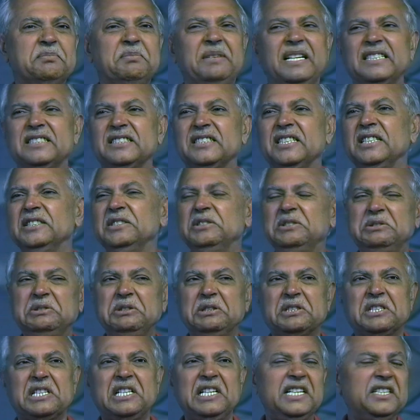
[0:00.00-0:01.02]
person
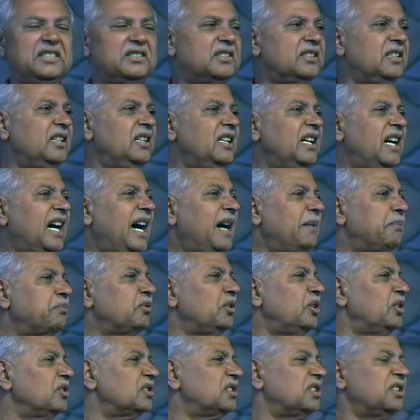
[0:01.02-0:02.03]
useless. Of
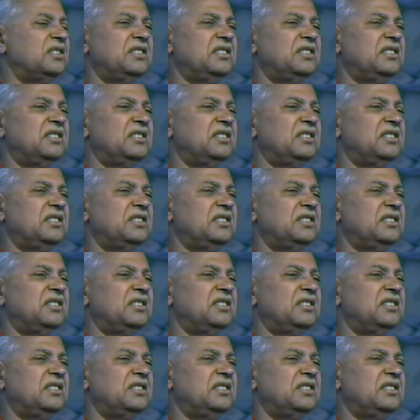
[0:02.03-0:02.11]
course,